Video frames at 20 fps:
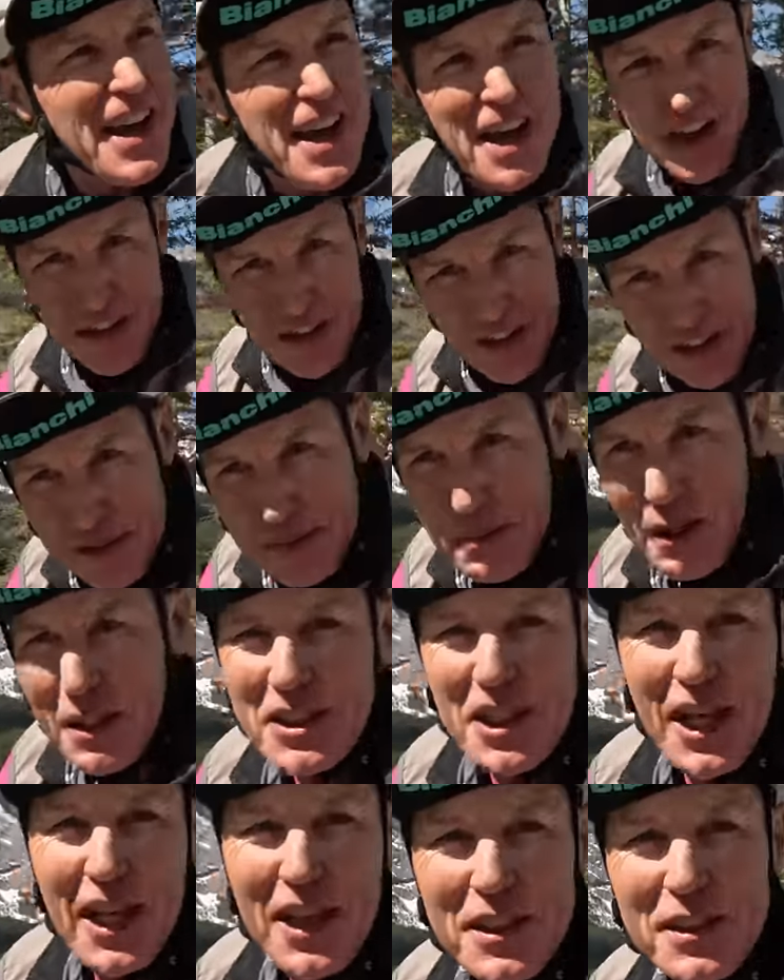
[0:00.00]
And that's
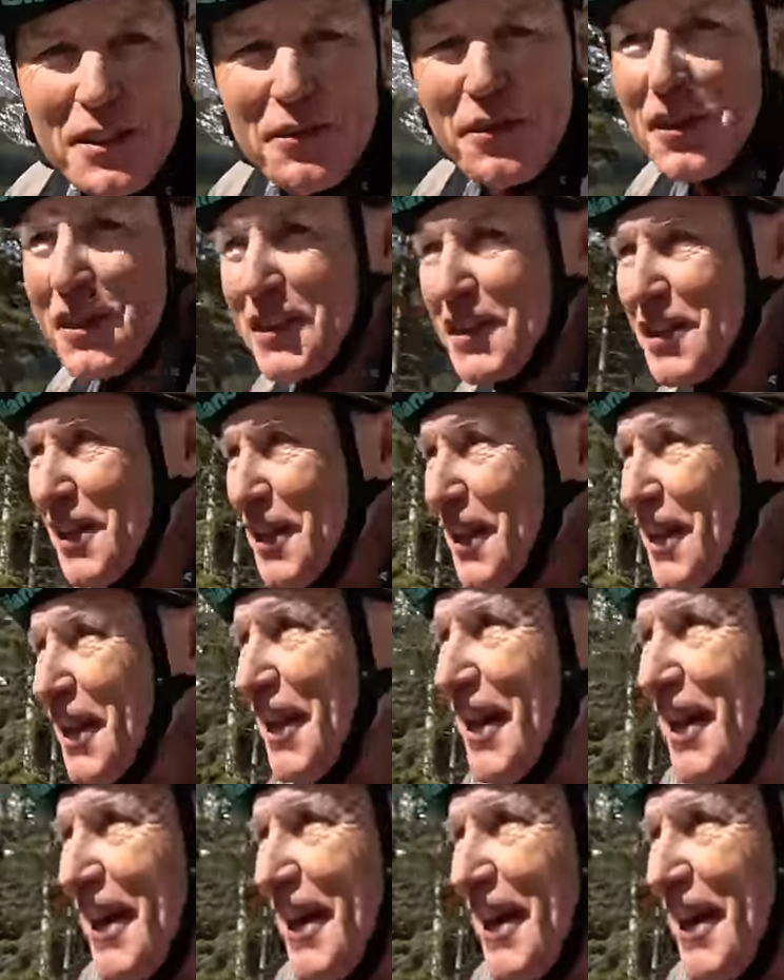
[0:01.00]
my challenge for this year.